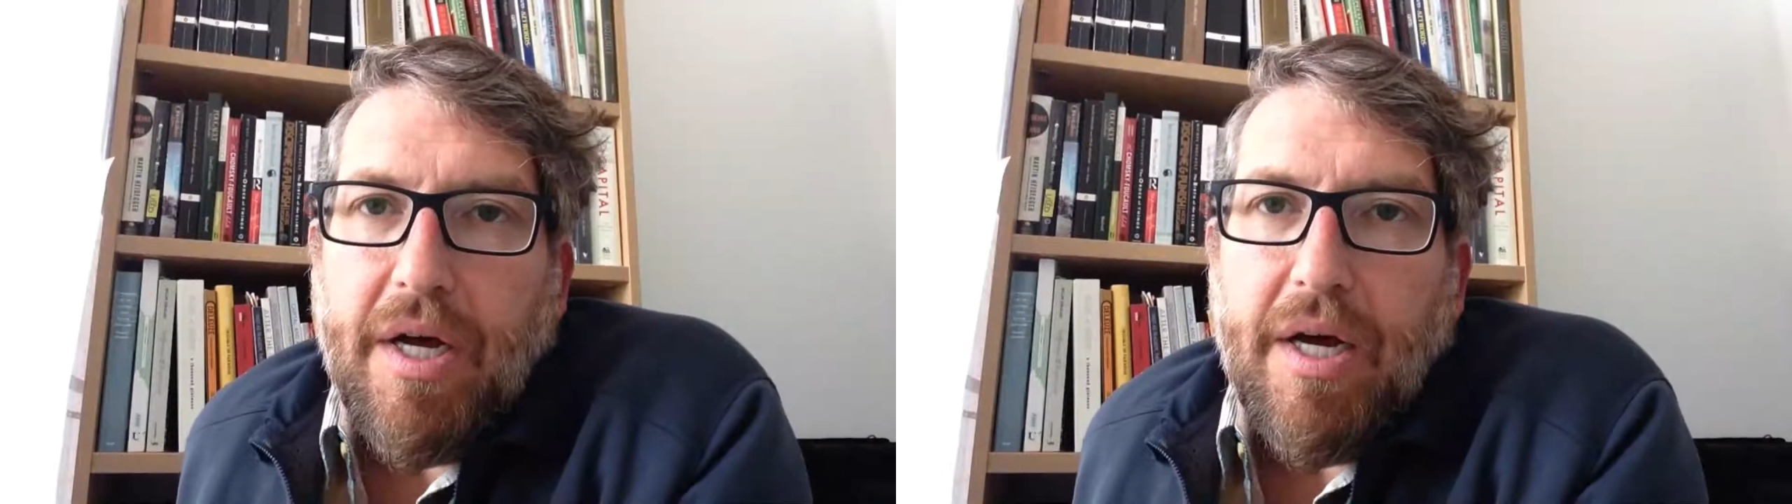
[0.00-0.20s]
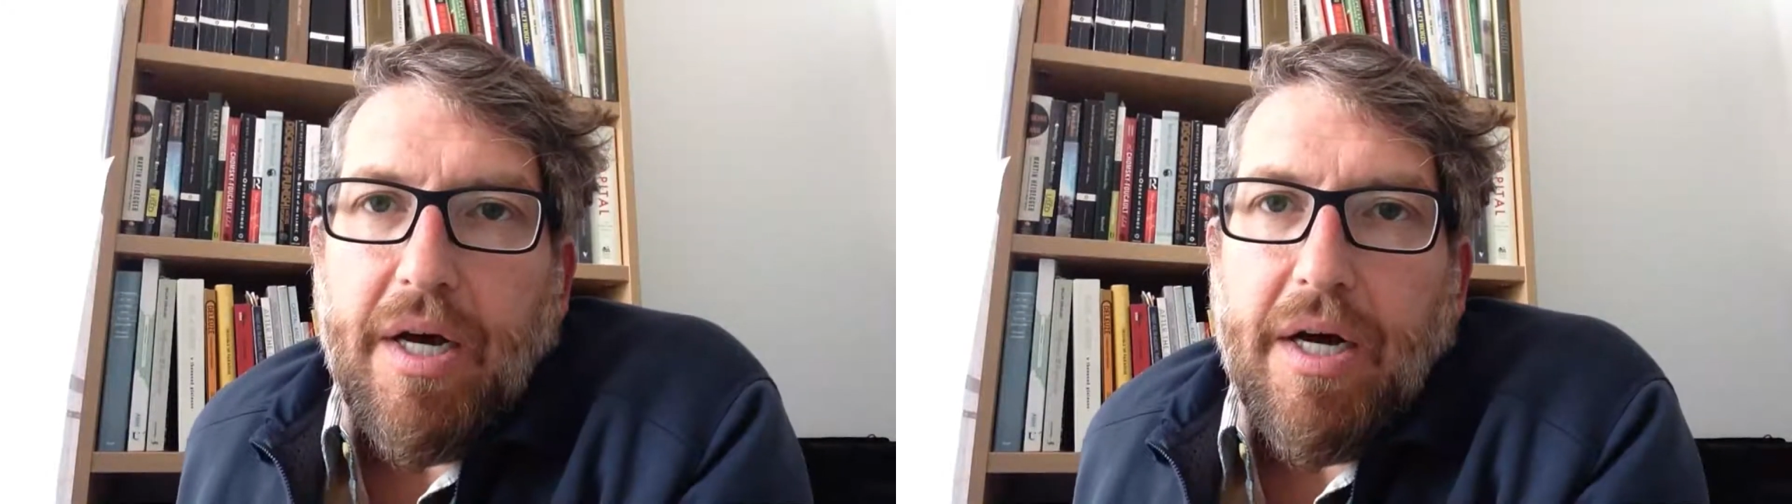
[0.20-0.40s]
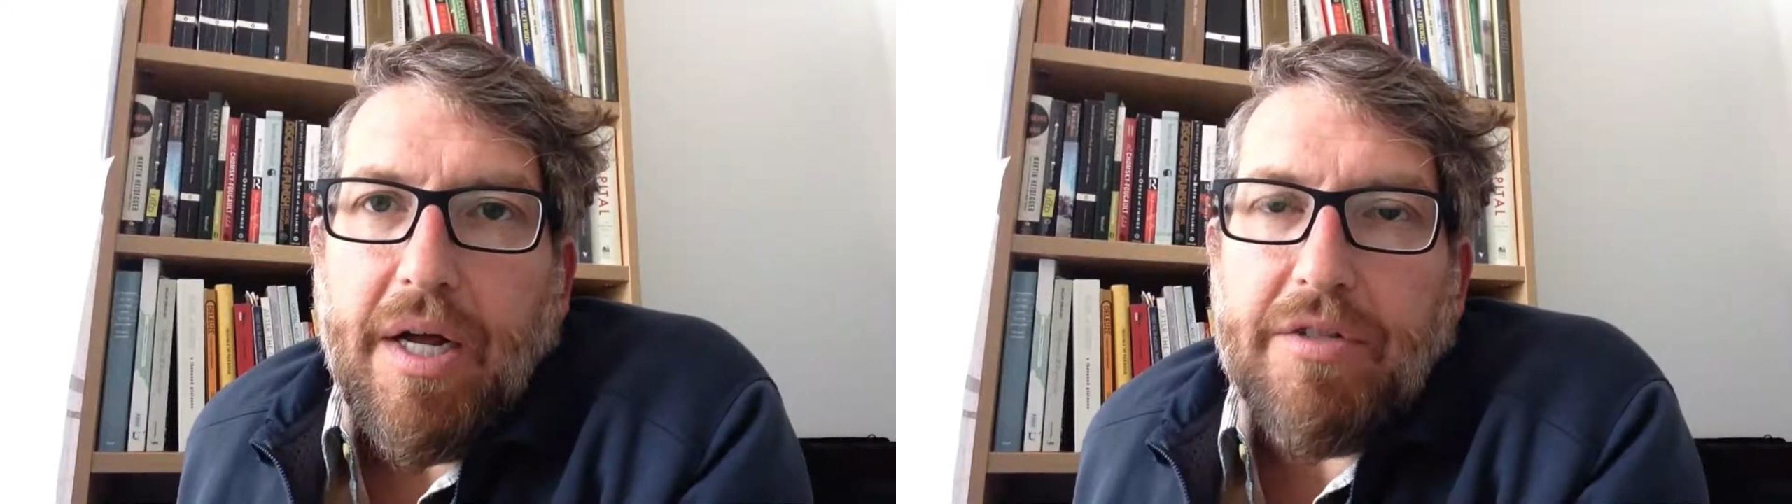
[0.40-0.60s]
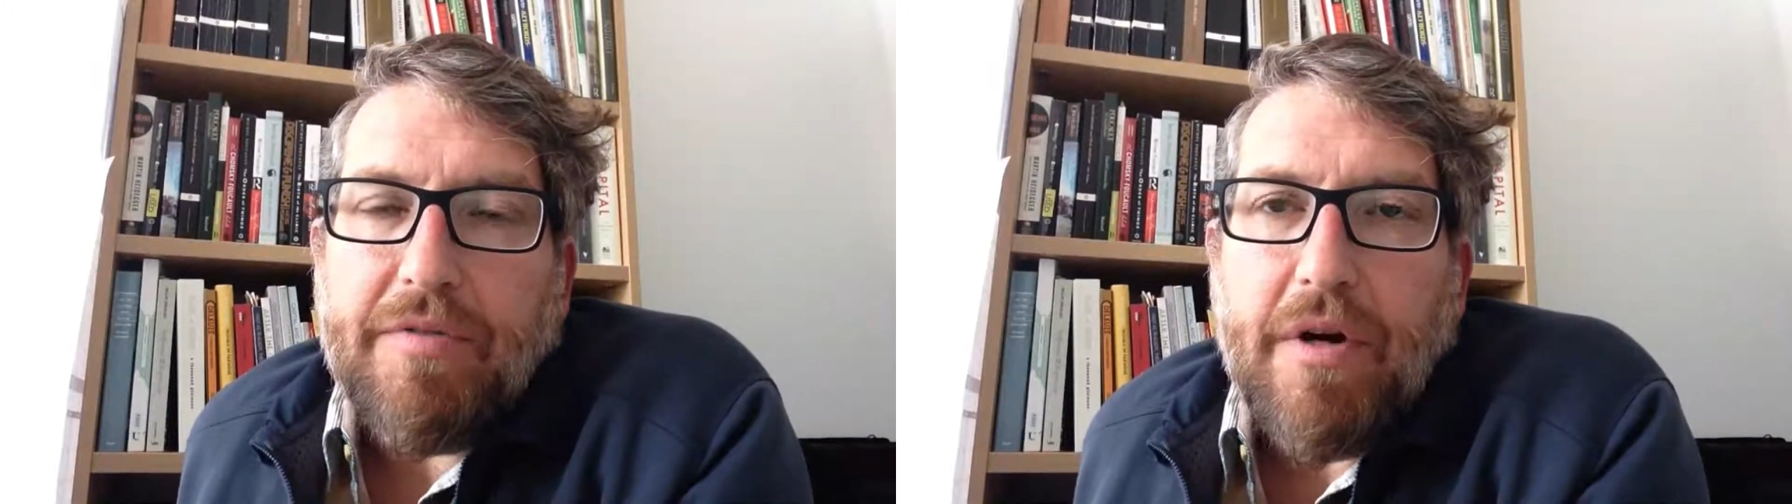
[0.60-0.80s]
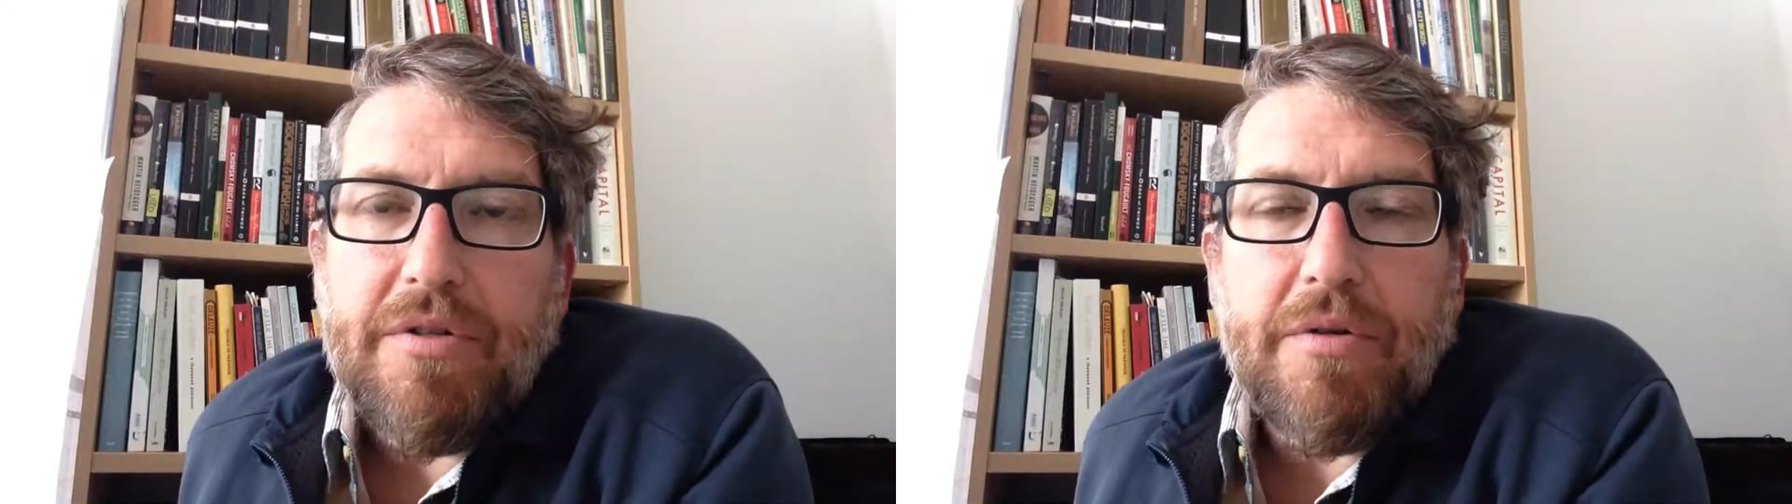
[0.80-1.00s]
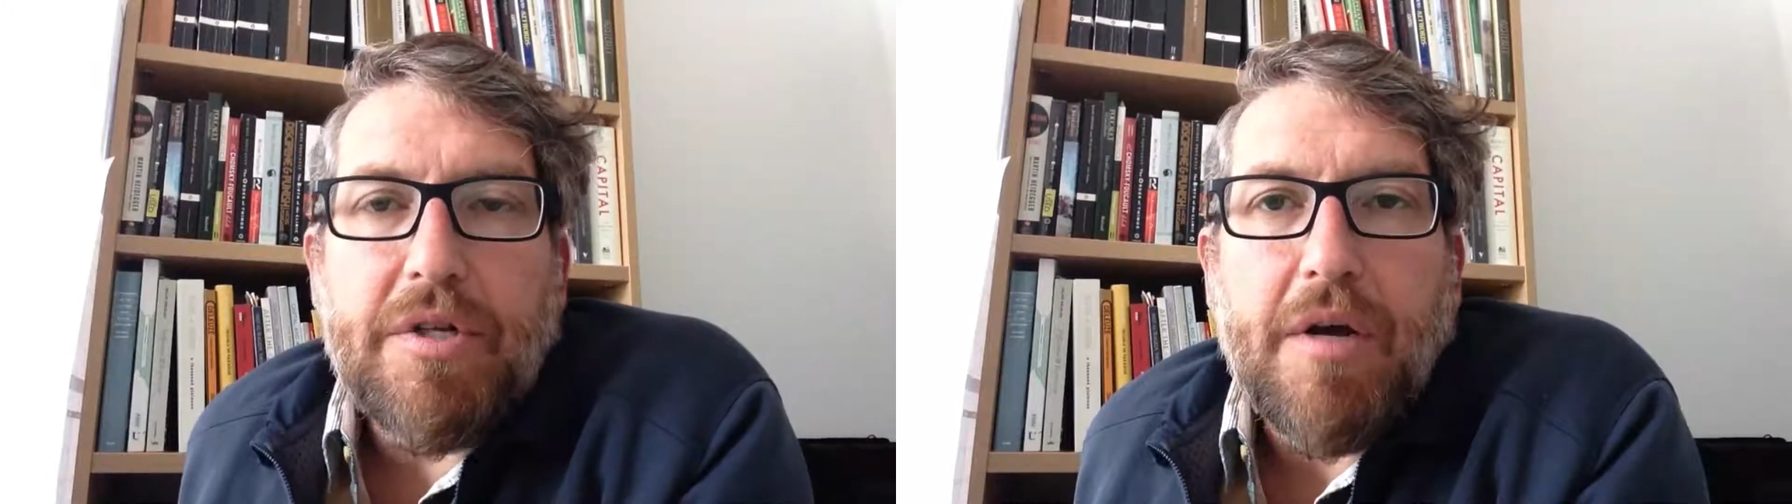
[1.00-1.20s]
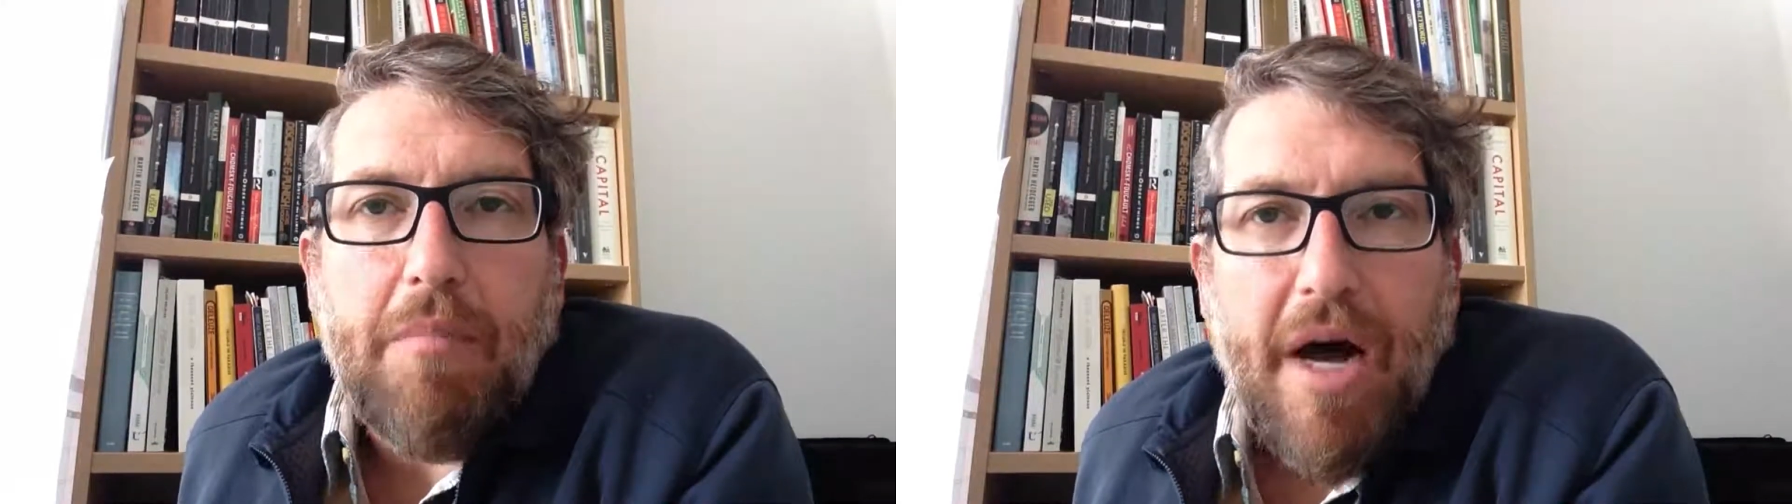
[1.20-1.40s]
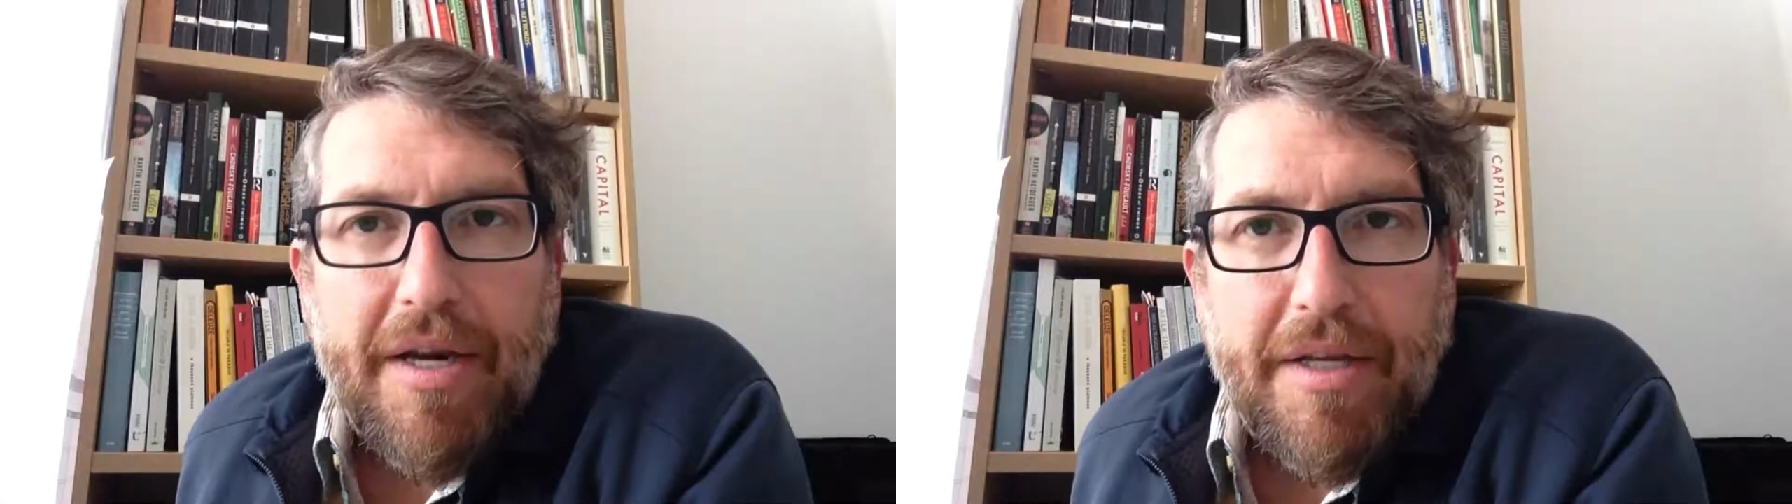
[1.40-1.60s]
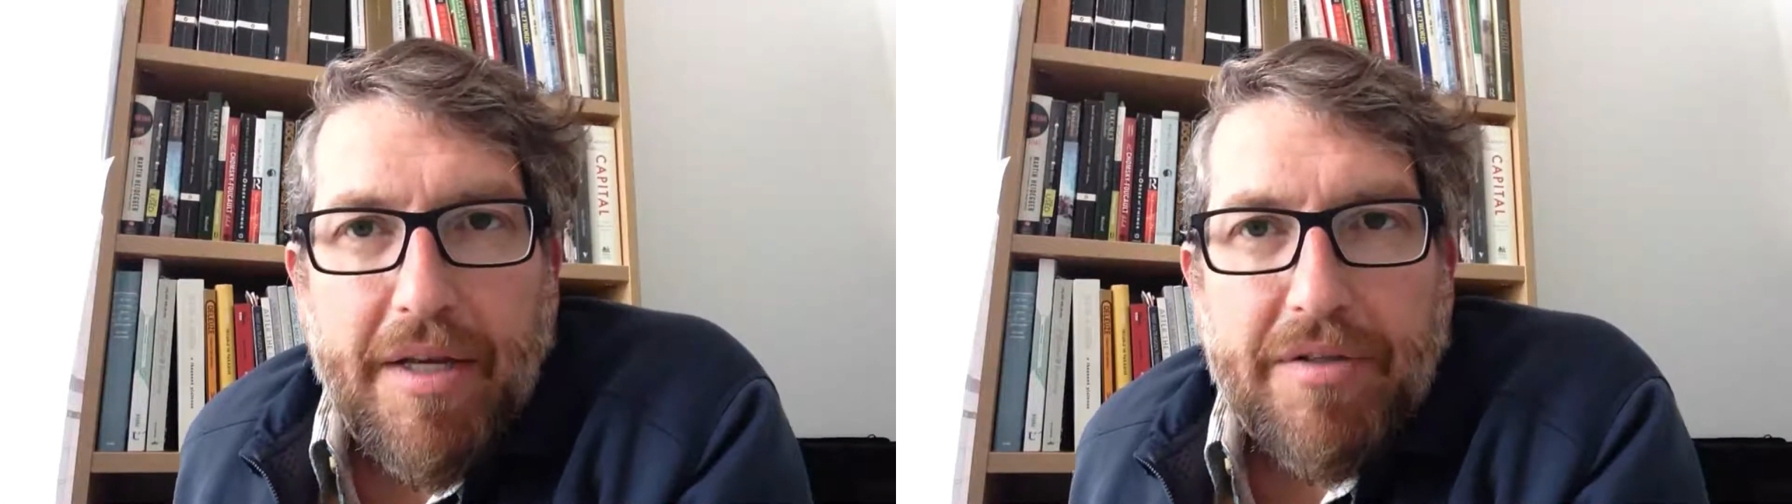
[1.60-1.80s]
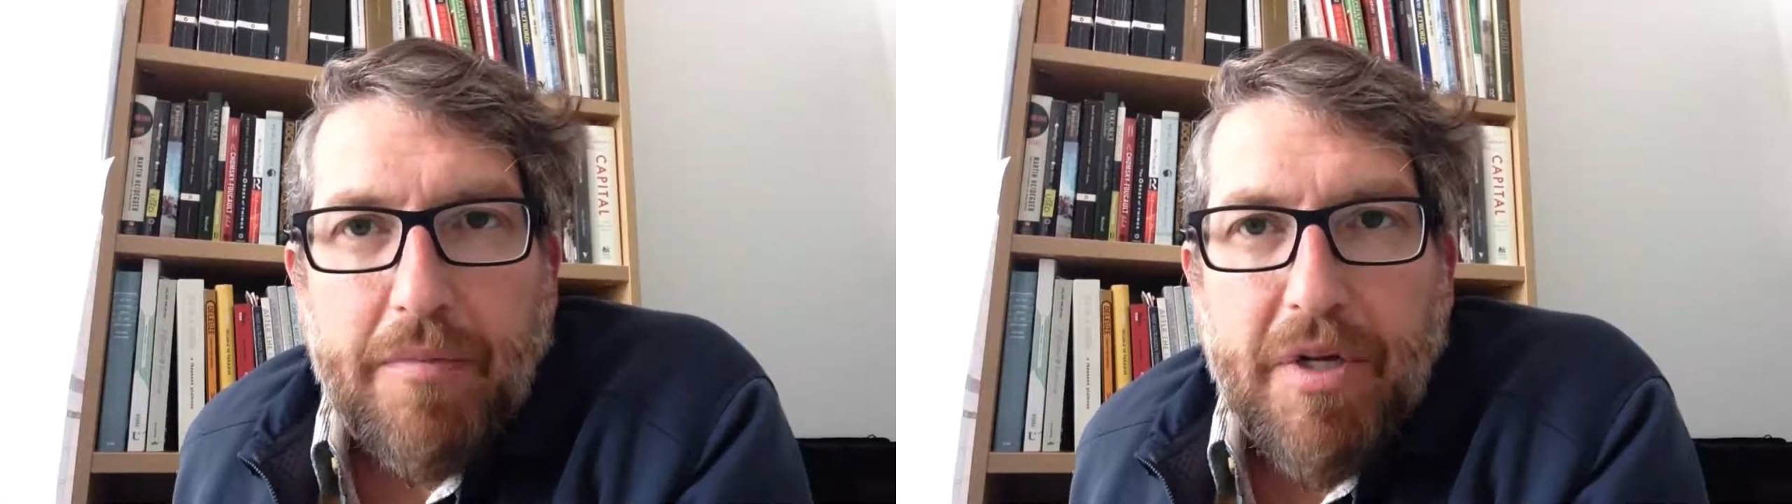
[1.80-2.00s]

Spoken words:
As far as those commodities,